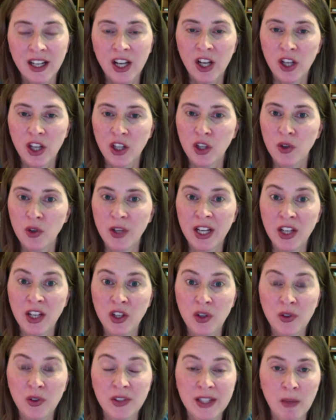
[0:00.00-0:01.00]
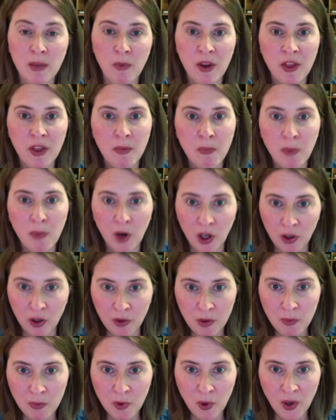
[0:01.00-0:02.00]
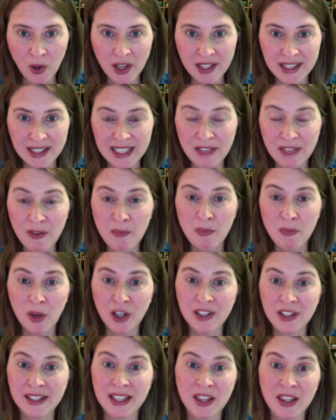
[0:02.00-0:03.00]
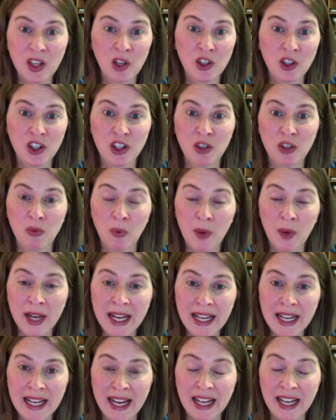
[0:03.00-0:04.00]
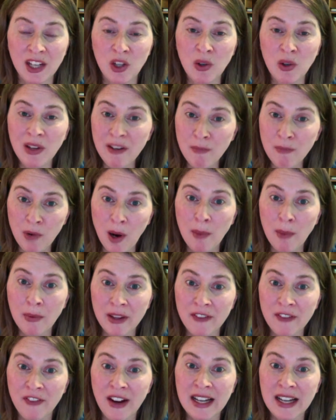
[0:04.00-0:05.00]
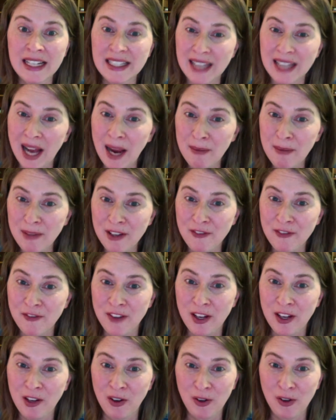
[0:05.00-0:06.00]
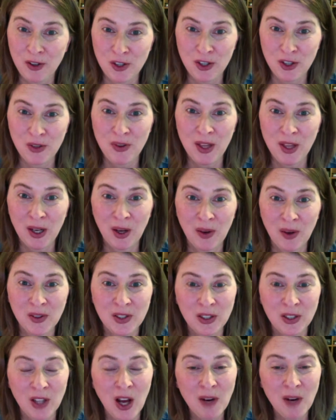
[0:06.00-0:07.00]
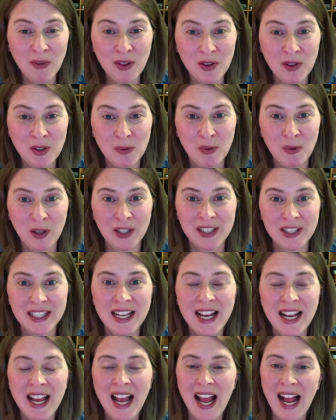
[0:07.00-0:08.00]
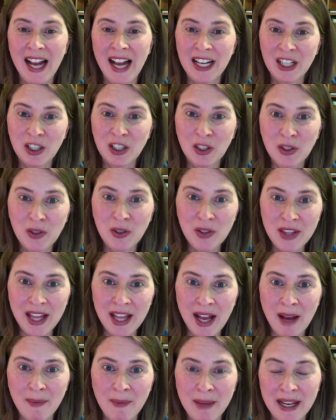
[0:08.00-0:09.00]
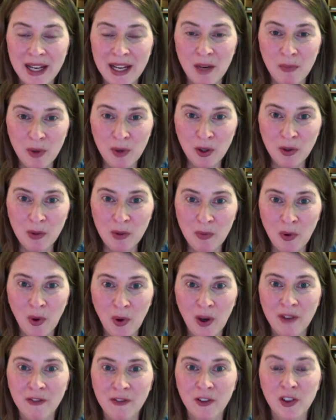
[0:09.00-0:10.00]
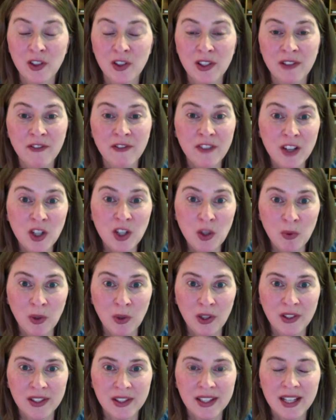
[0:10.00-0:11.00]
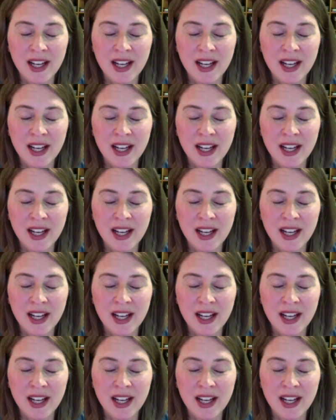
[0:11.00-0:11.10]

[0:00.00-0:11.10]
You can use them with book reports, even books that they're just reading. You can probably find a timeline figure or two that goes along with those books and include them in a book report for some visuals.